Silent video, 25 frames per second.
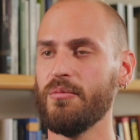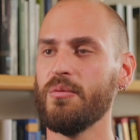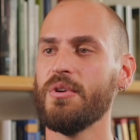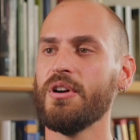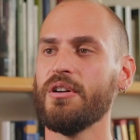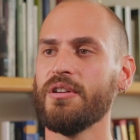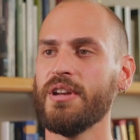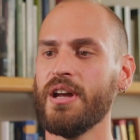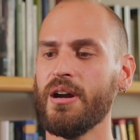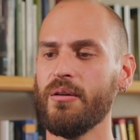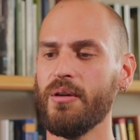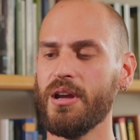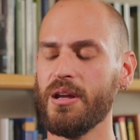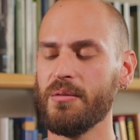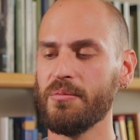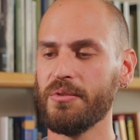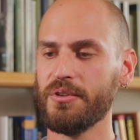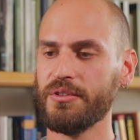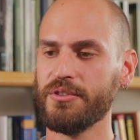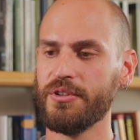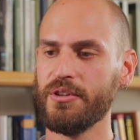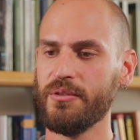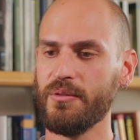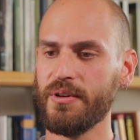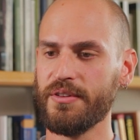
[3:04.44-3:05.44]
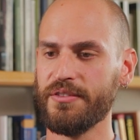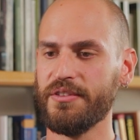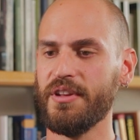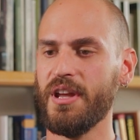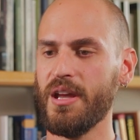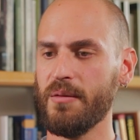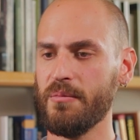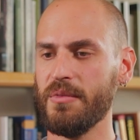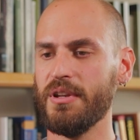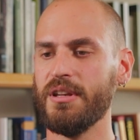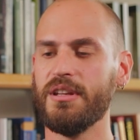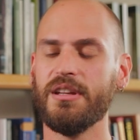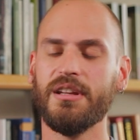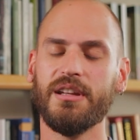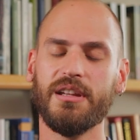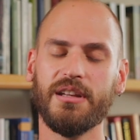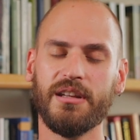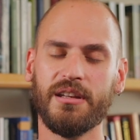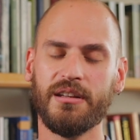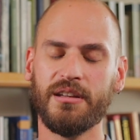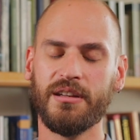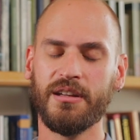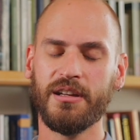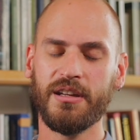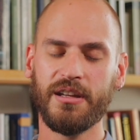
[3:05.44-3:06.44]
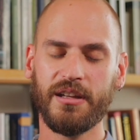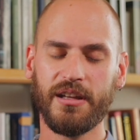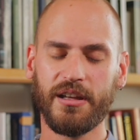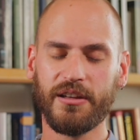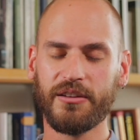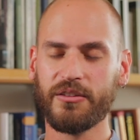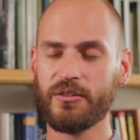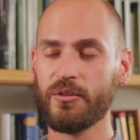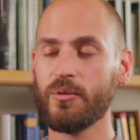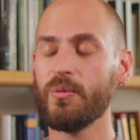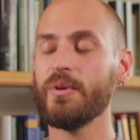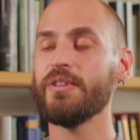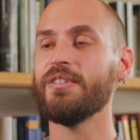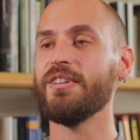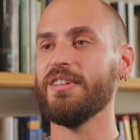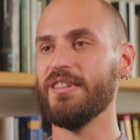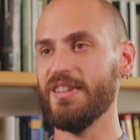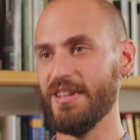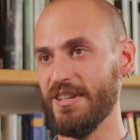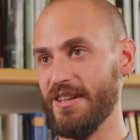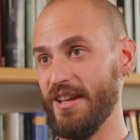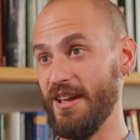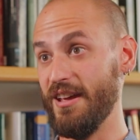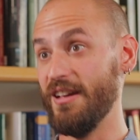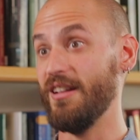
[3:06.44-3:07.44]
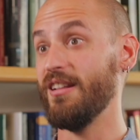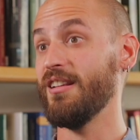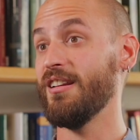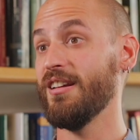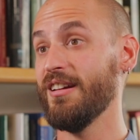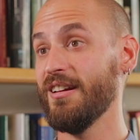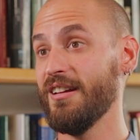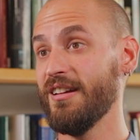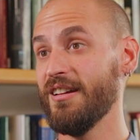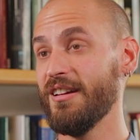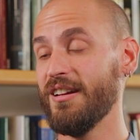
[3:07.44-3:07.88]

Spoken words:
we are now able to examine in exquisite detail